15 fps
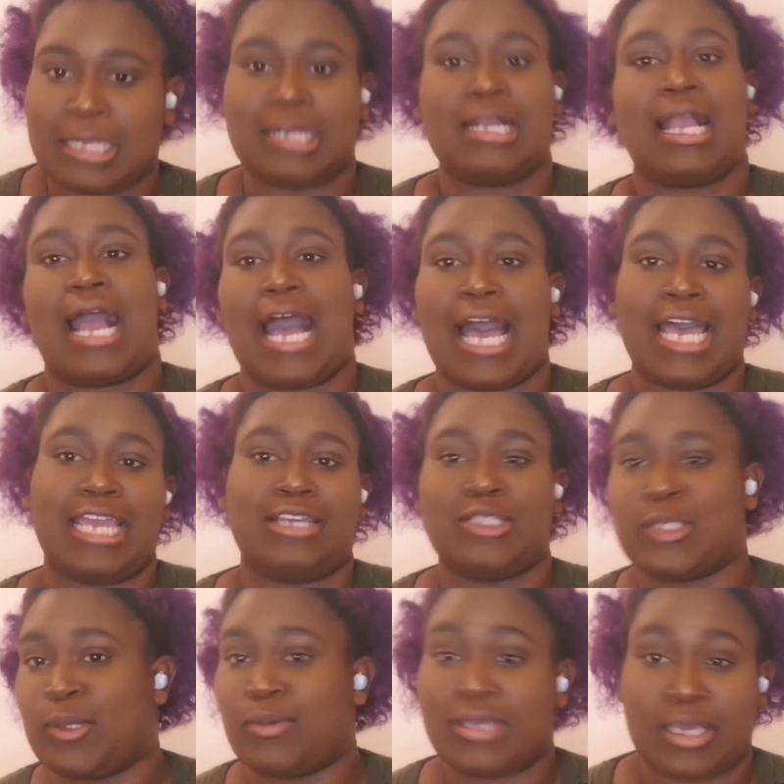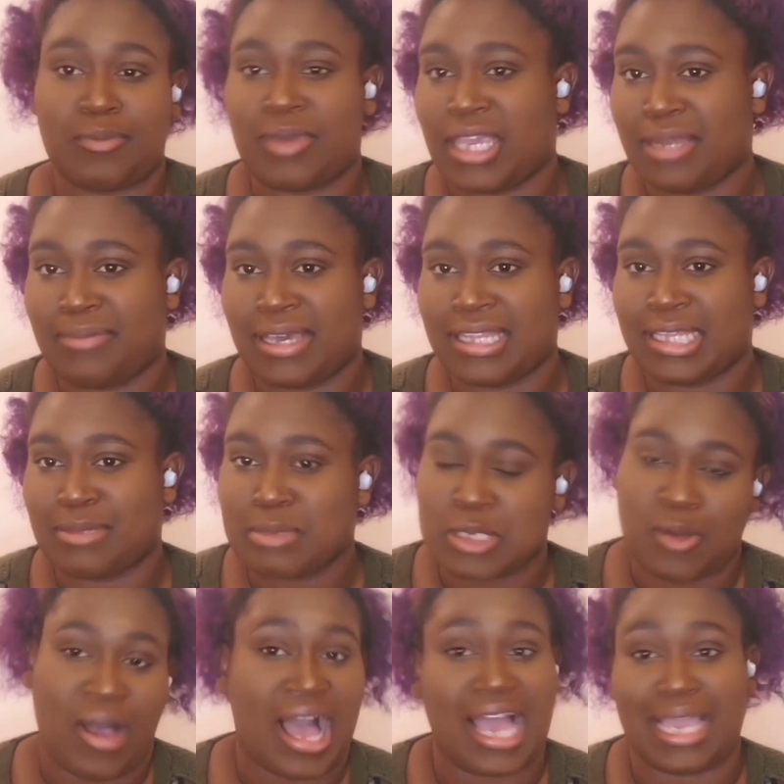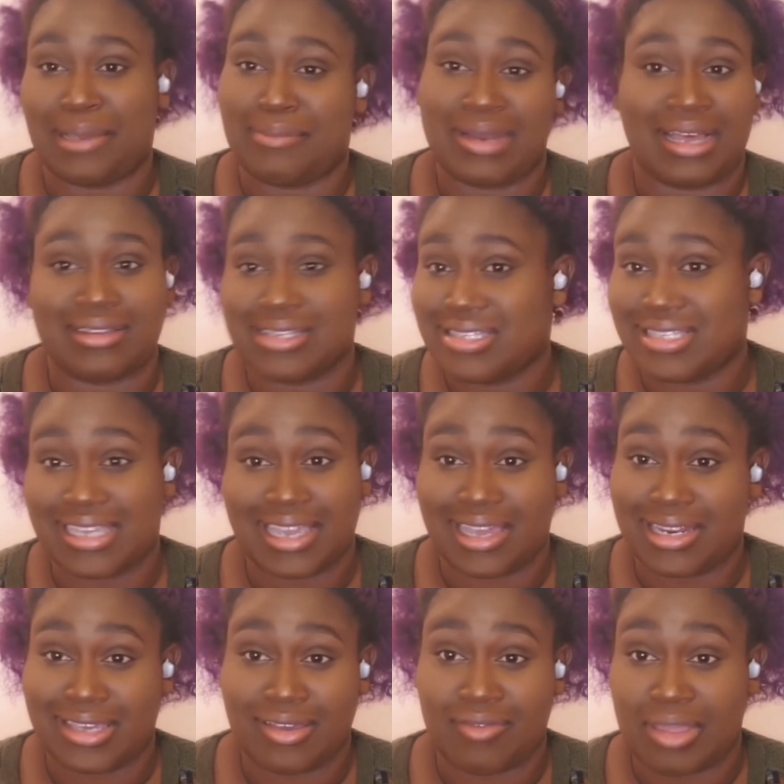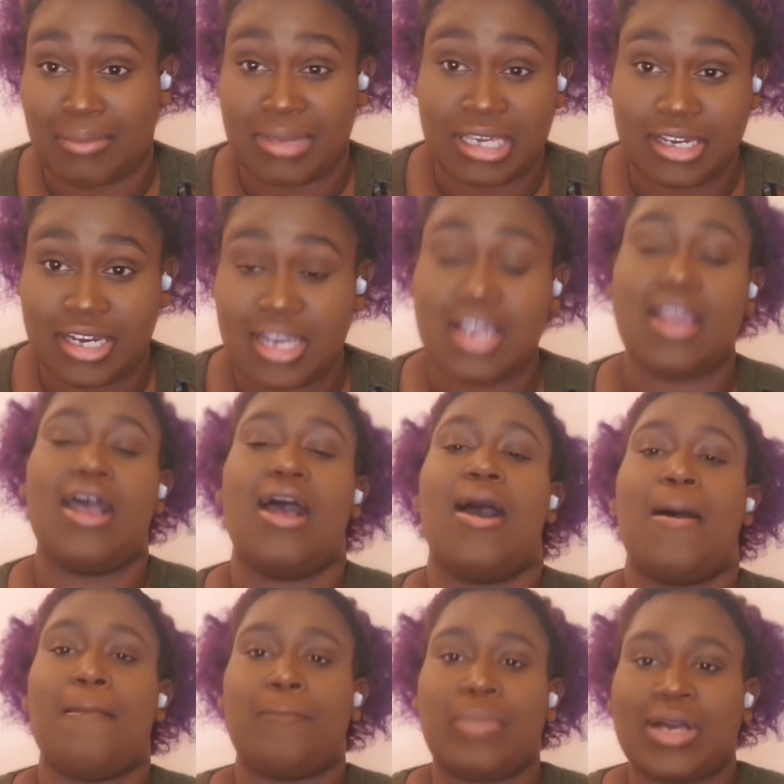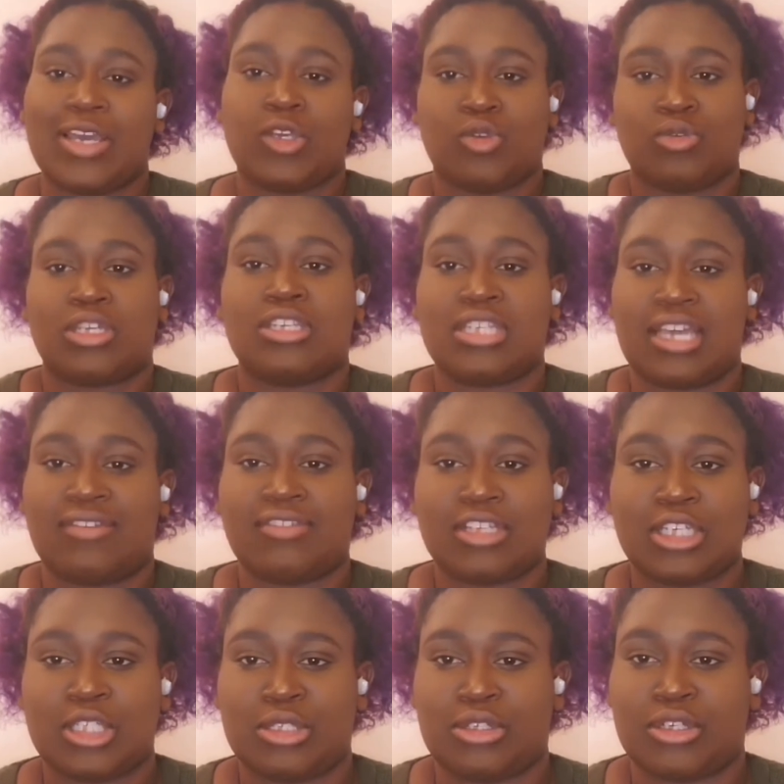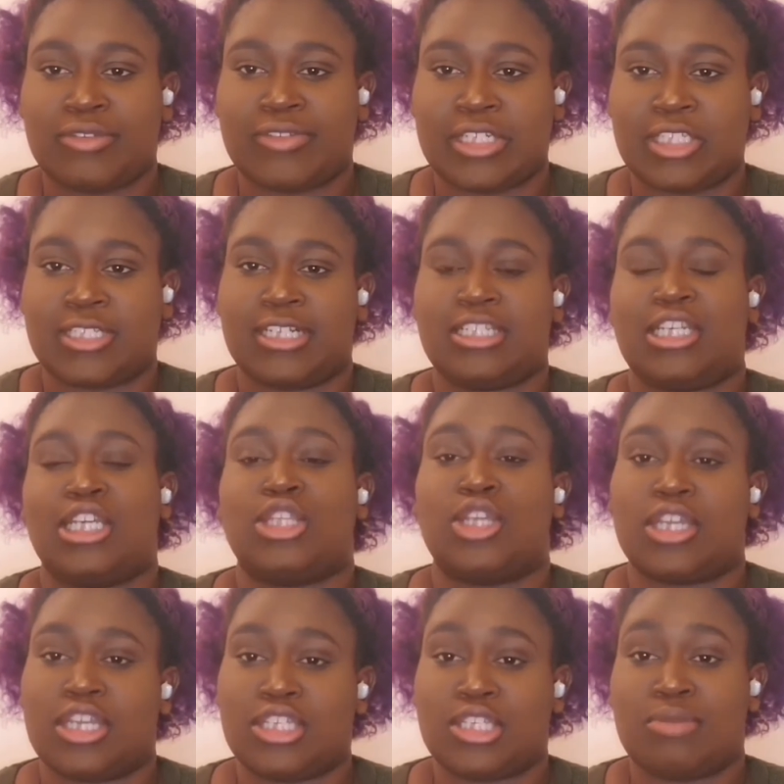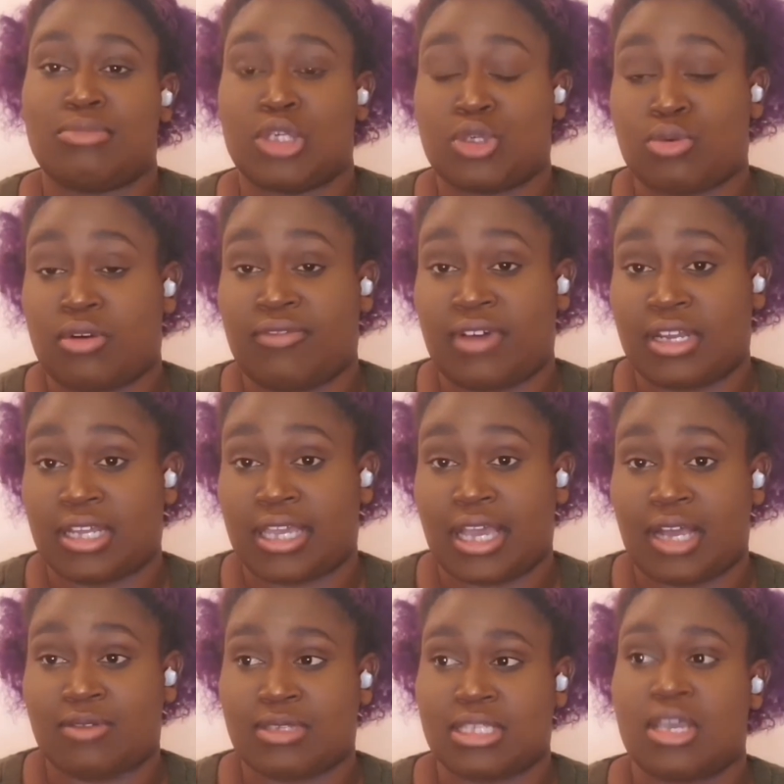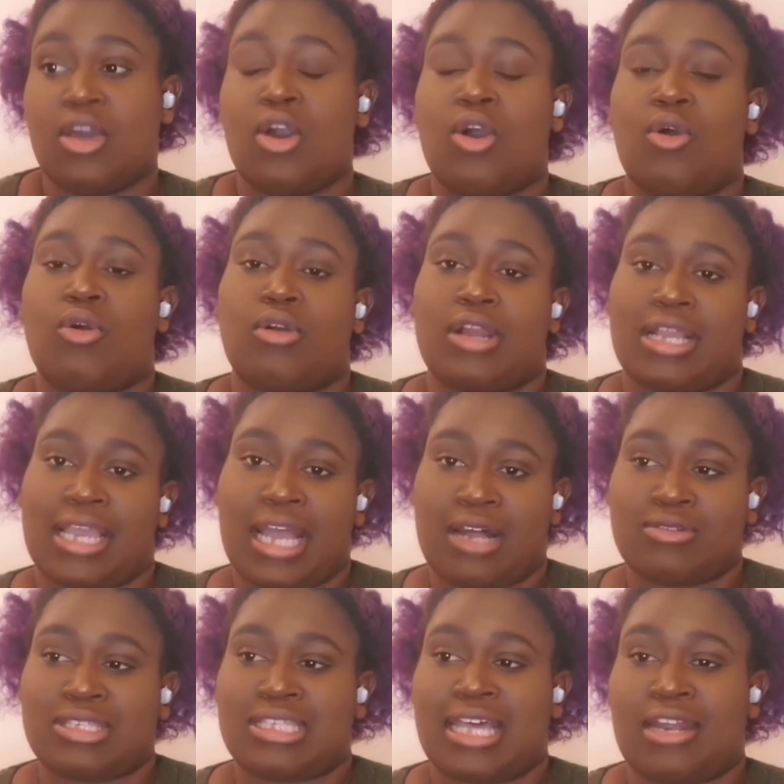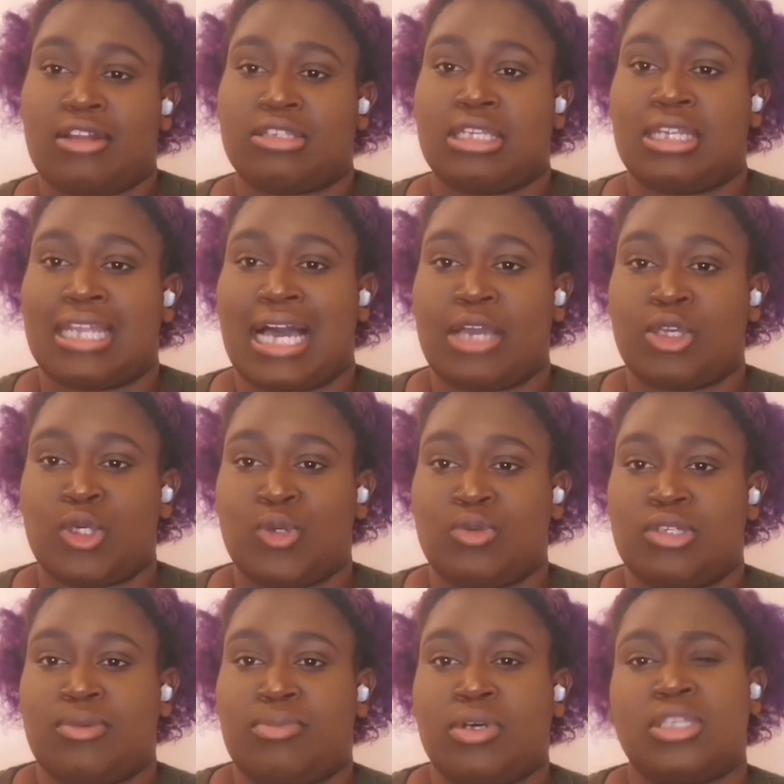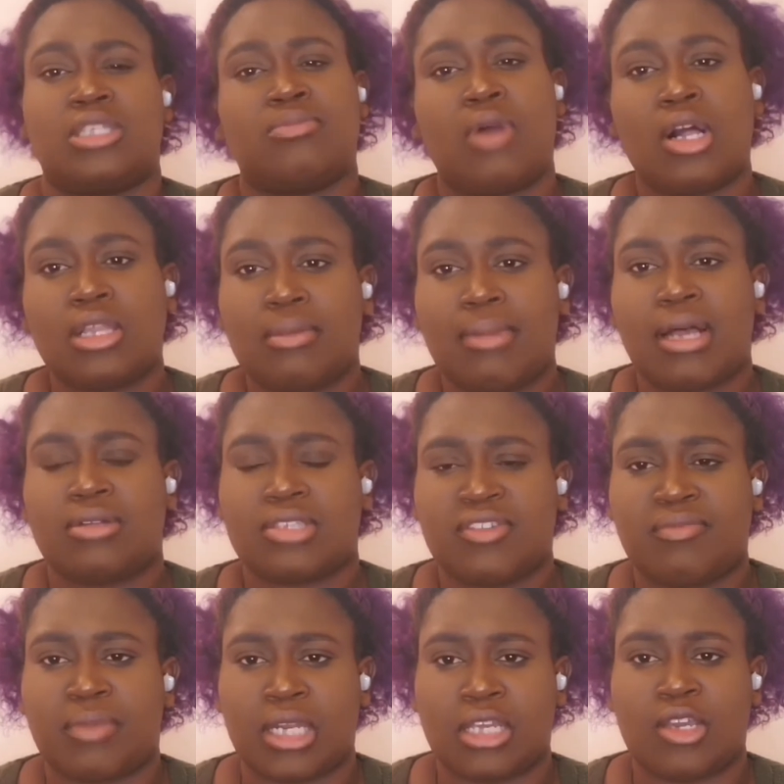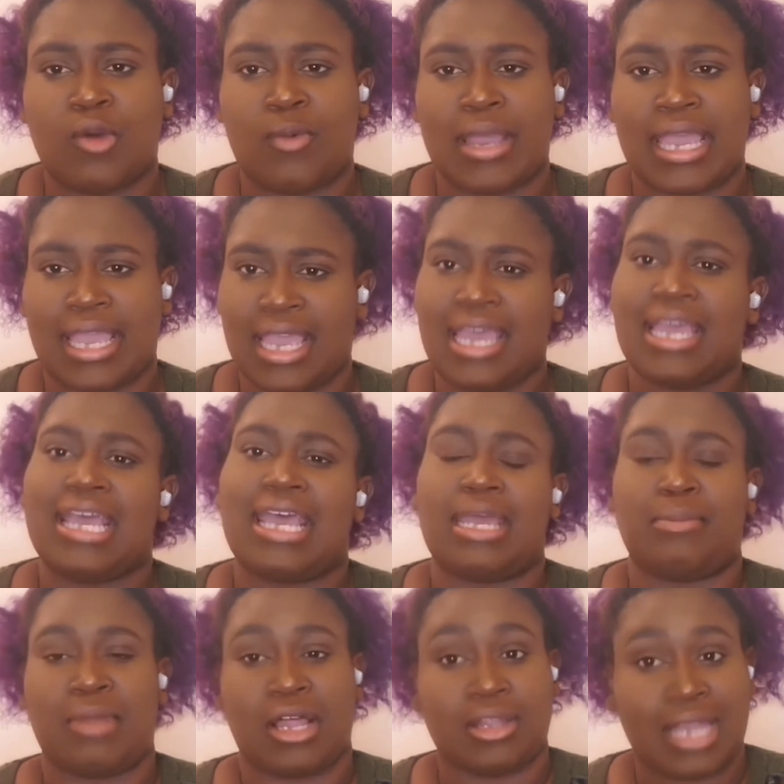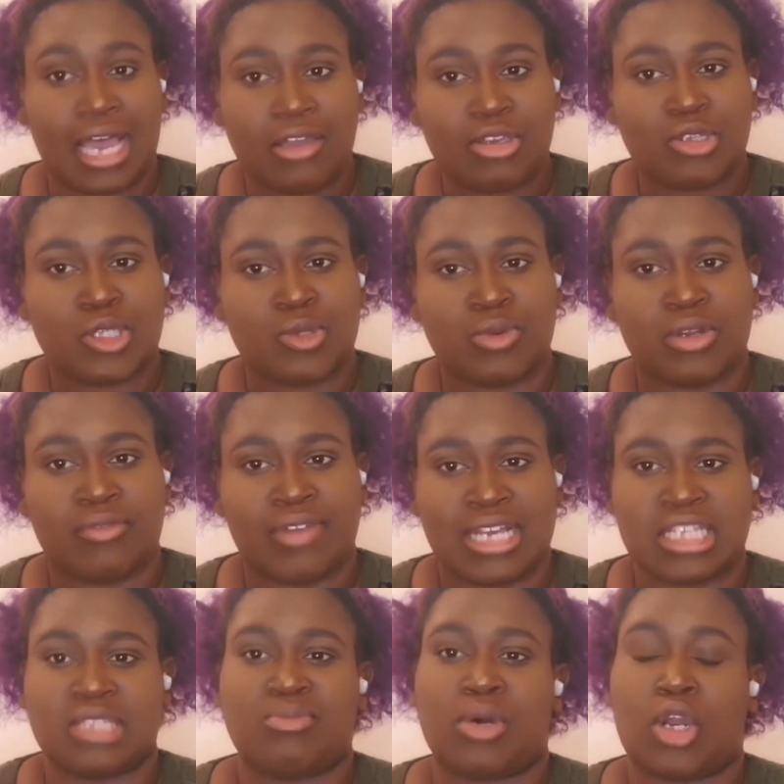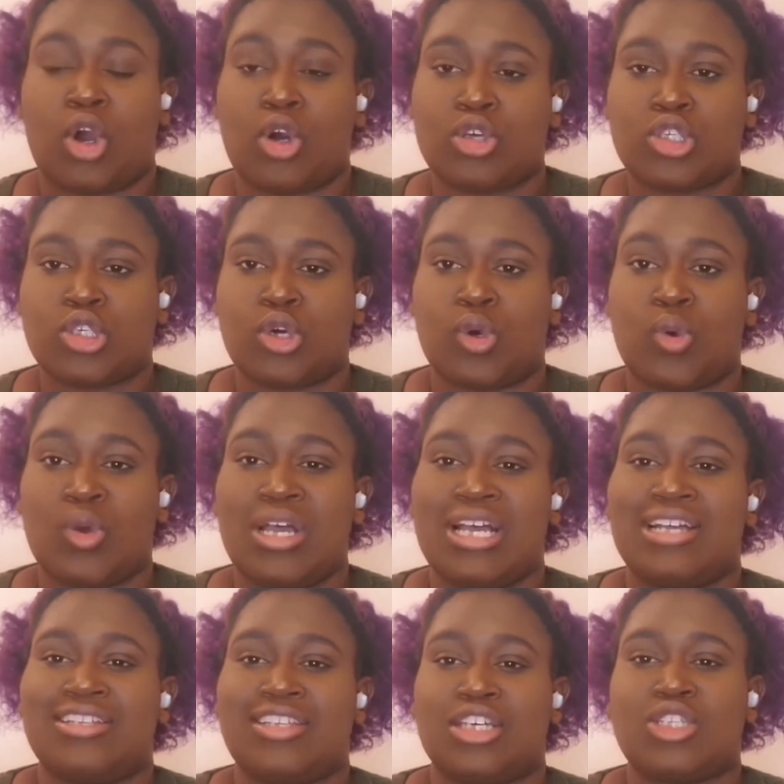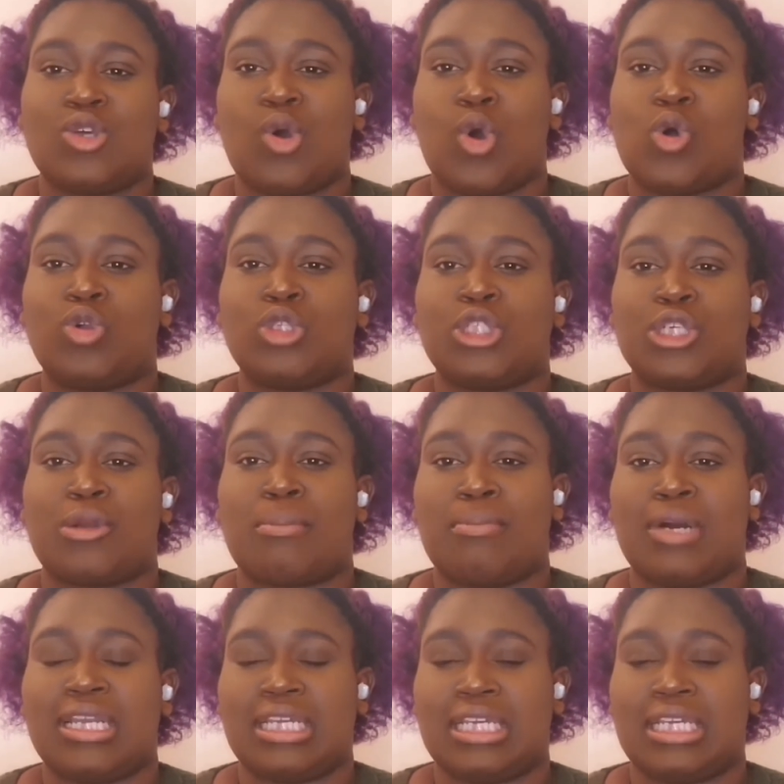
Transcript: I don't get paid by them, so I am not listing any of them here, but you can definitely do your research and look into mutual fund accounts or accounts that'll allow you to put small amounts of money away and allow you to invest, but also doesn't hold your money